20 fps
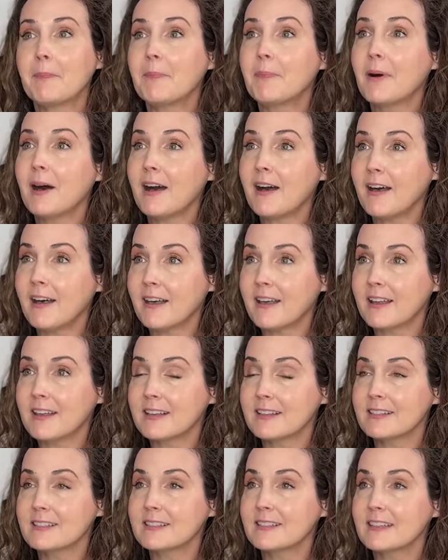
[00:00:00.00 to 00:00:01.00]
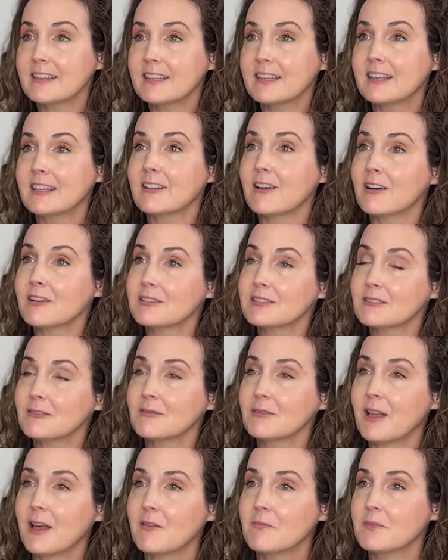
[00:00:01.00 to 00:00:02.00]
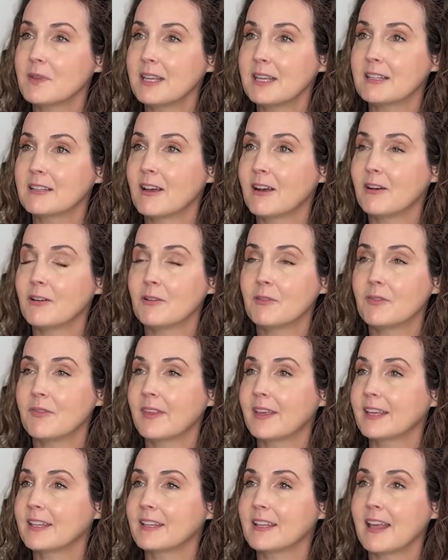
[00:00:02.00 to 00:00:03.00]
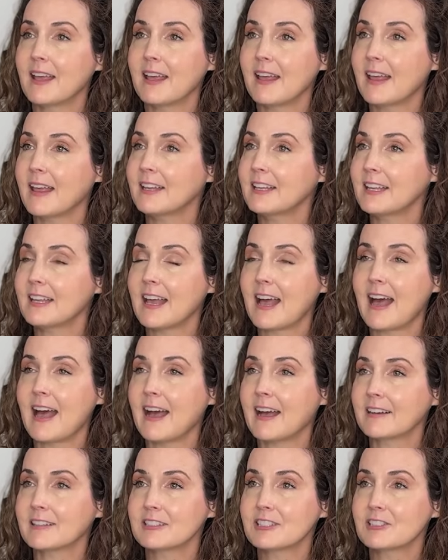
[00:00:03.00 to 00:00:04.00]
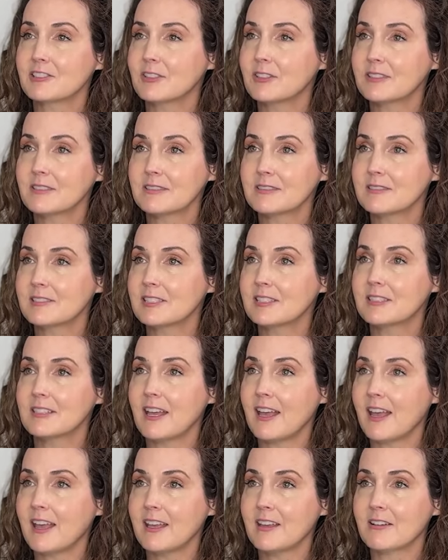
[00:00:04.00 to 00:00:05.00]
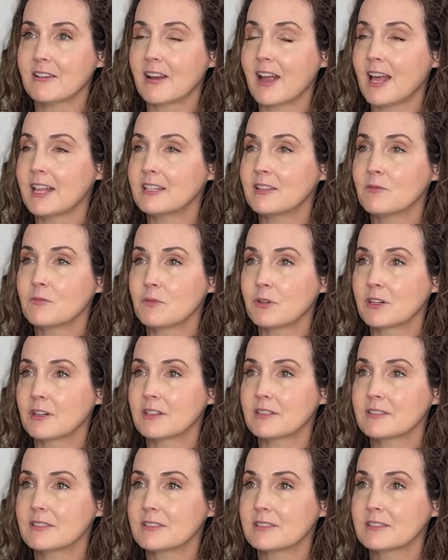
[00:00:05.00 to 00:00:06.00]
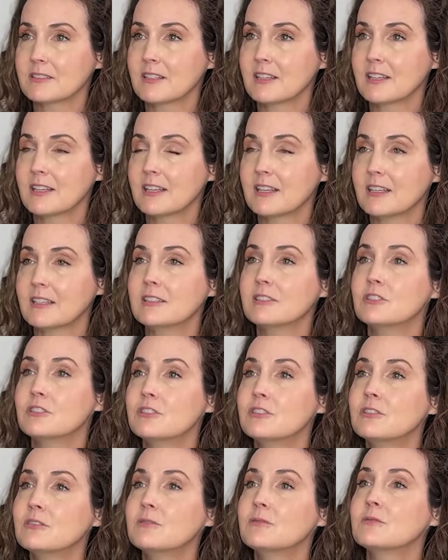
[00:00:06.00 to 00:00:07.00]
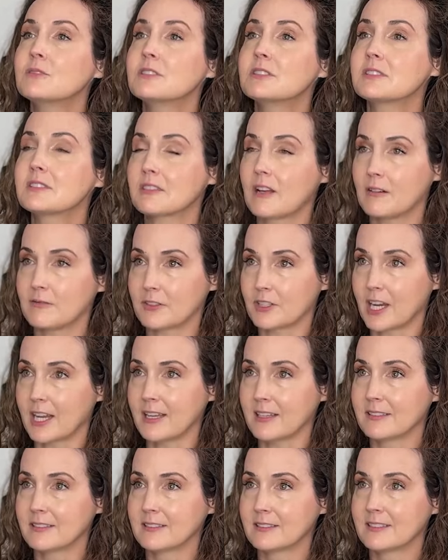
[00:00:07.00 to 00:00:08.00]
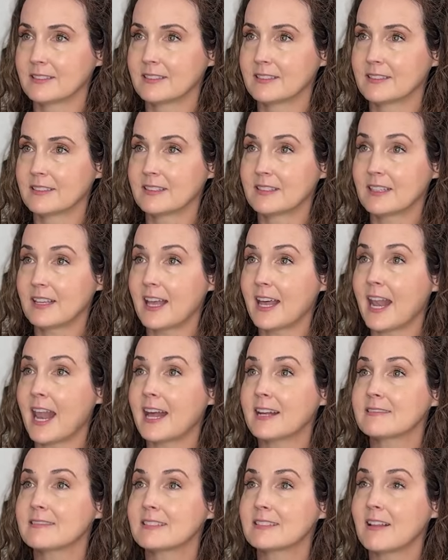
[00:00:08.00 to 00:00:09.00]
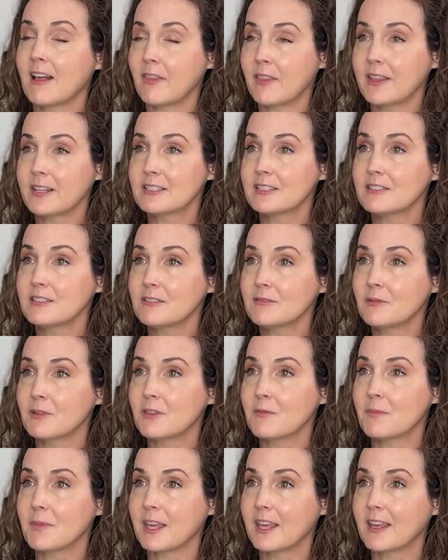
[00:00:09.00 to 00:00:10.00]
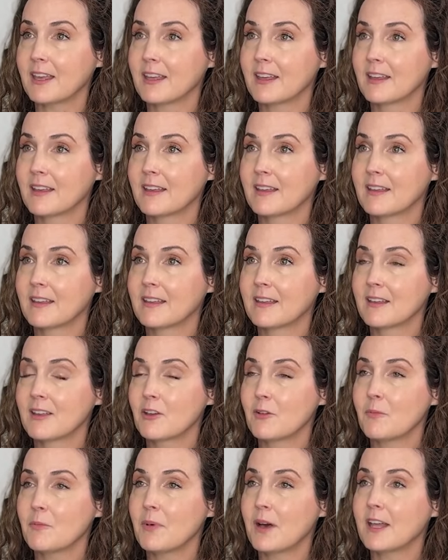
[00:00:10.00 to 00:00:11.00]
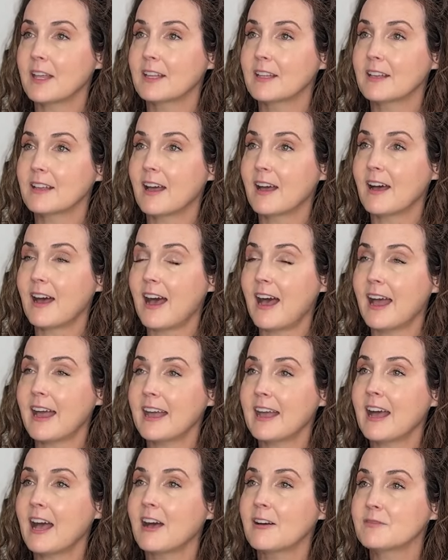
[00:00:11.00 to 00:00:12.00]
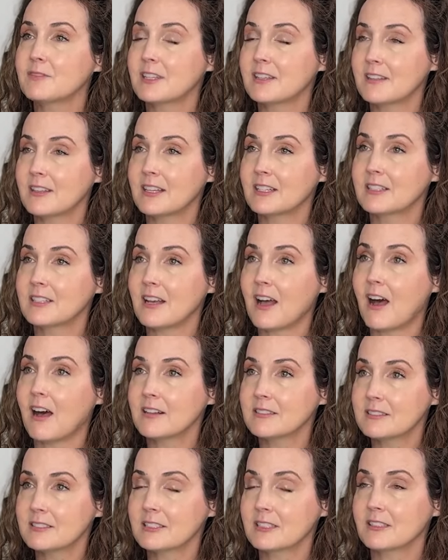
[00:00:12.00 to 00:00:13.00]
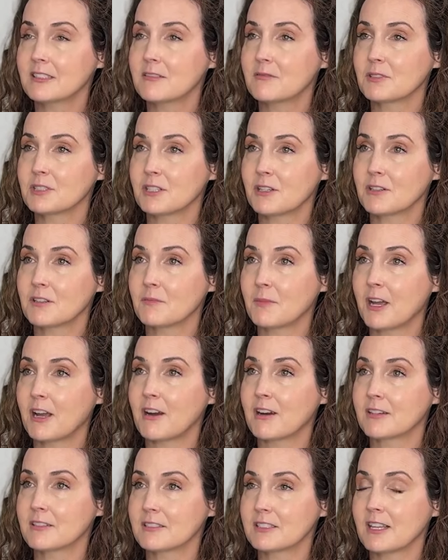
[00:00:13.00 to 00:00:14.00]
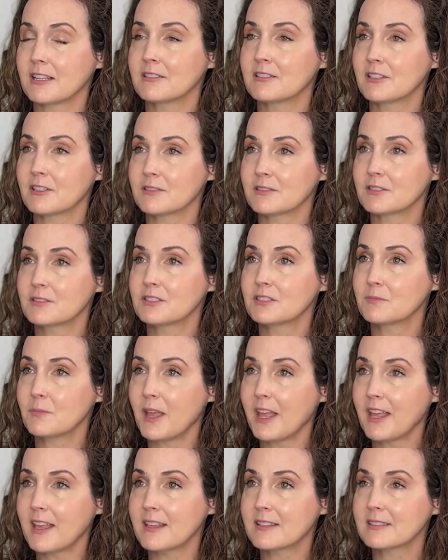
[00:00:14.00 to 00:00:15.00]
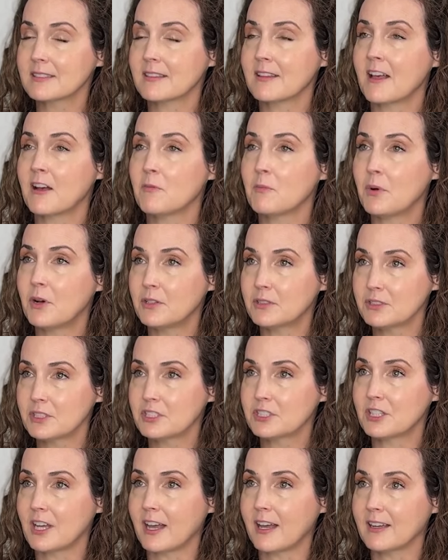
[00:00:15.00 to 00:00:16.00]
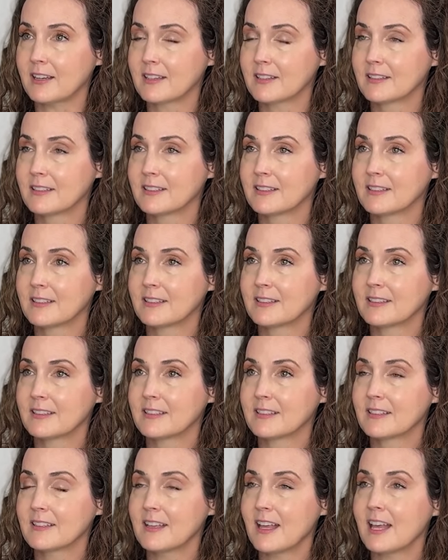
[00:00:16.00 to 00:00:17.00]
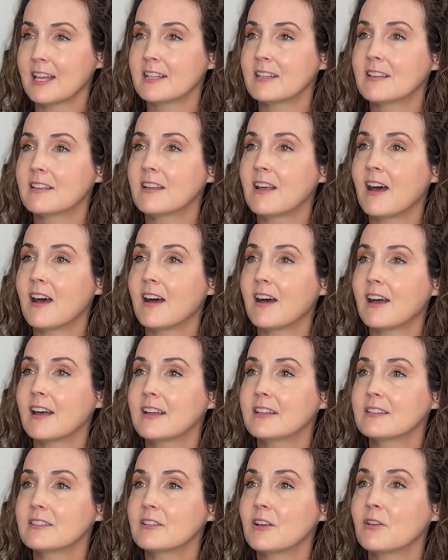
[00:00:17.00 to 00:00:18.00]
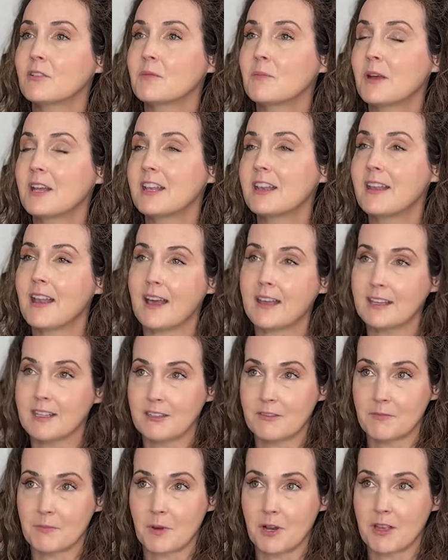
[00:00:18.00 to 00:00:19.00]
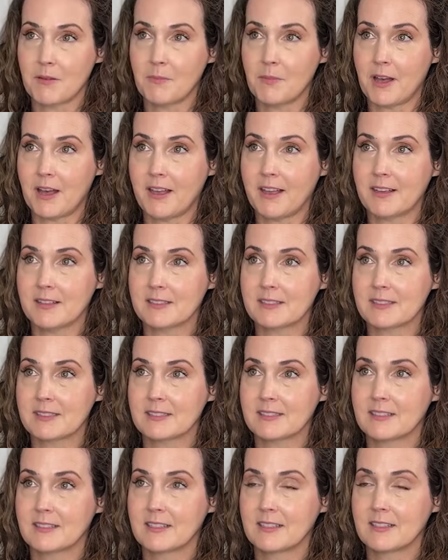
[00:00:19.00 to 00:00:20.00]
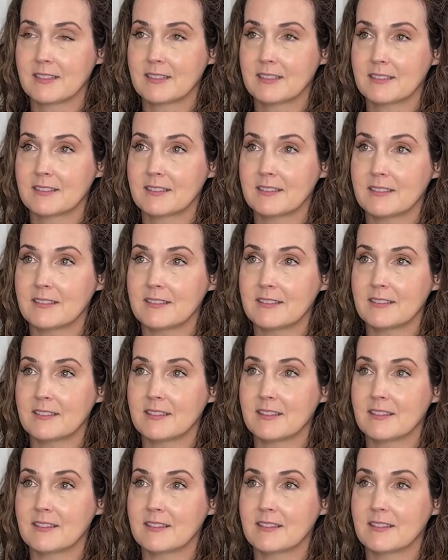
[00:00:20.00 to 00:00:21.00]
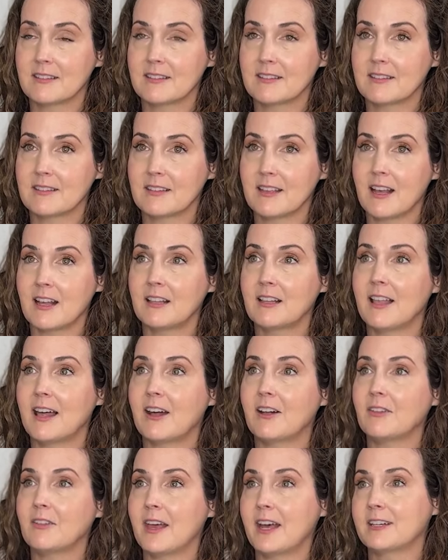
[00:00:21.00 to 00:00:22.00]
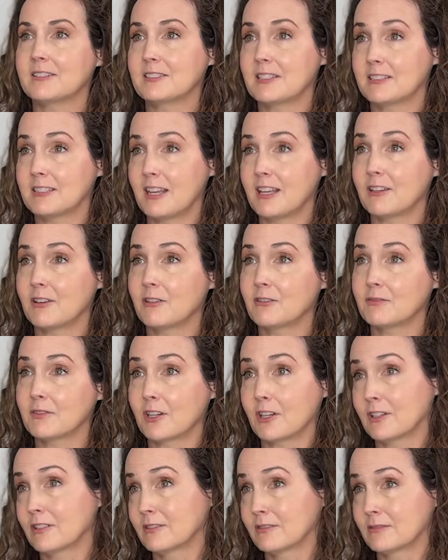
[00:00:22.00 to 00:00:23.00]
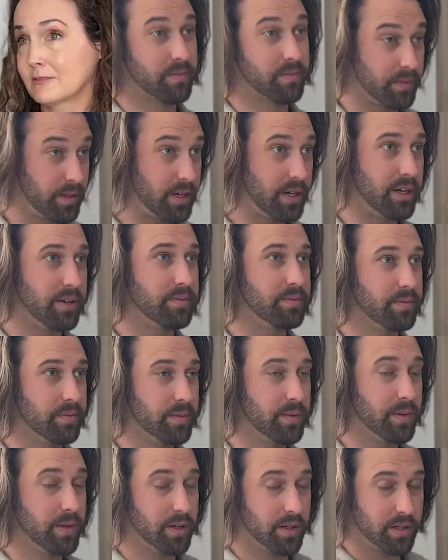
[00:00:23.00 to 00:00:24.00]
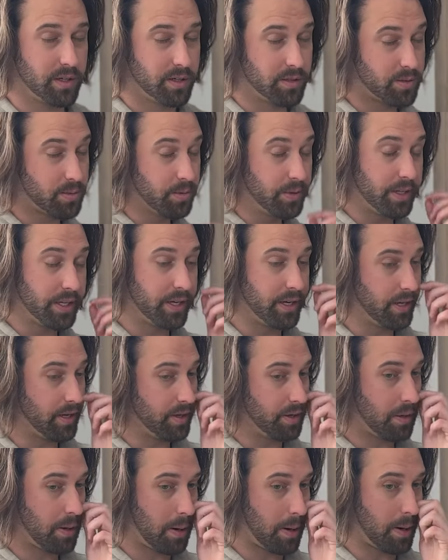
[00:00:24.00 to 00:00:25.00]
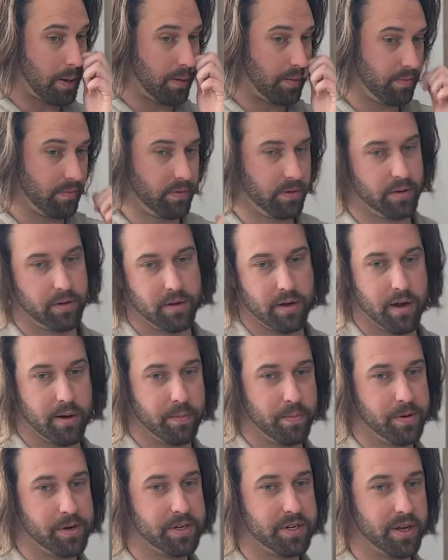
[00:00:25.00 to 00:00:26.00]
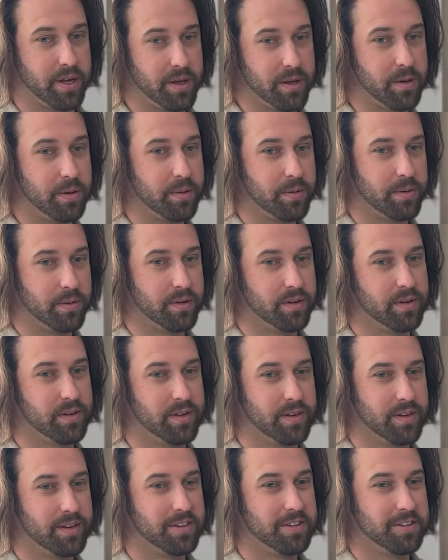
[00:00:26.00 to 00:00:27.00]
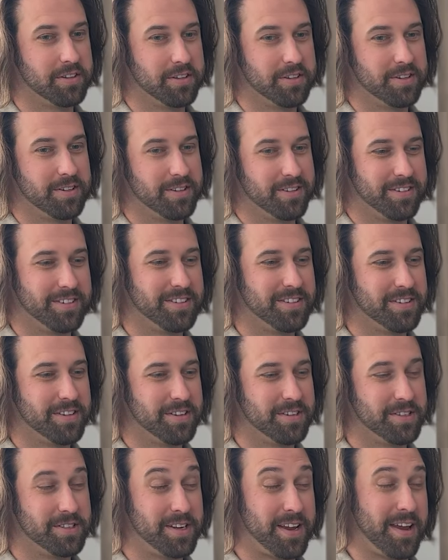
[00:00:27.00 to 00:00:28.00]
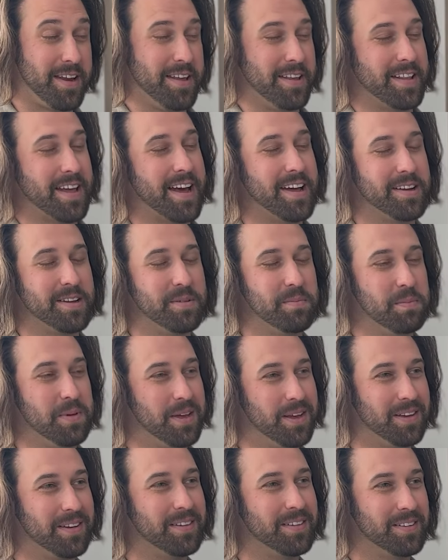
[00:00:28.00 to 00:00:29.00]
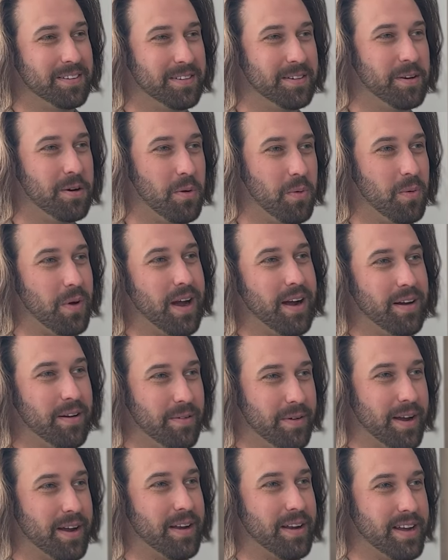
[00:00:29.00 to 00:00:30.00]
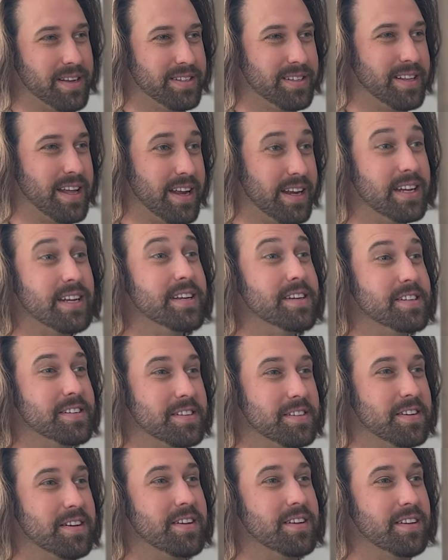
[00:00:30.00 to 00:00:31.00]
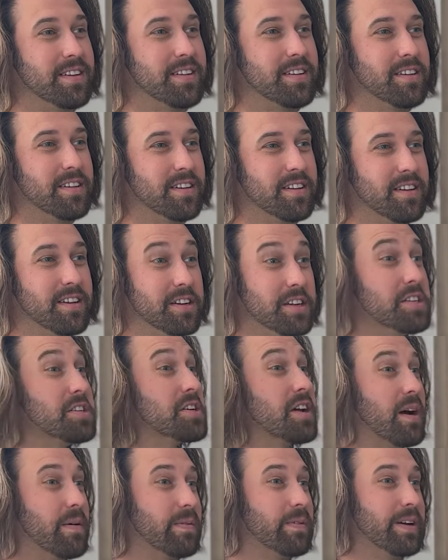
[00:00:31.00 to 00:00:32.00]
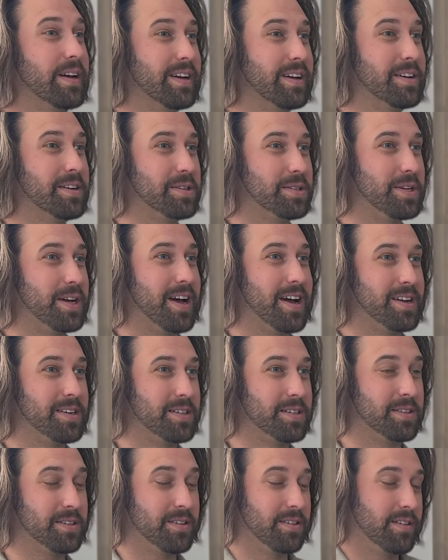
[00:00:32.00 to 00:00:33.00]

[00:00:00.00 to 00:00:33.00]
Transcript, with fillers: but it also let me know that any action today or any words is you discovering mm-hmm. and has nothing to do with me. Mm-hmm. But I have to then constantly return to my heart centered space and that pulse check and not go to my negative brain bias and allow that to take over. Yeah. That's really good. And I, I appreciate you stating that and being aware and recognizing that it is a, a discovery. Because, yes,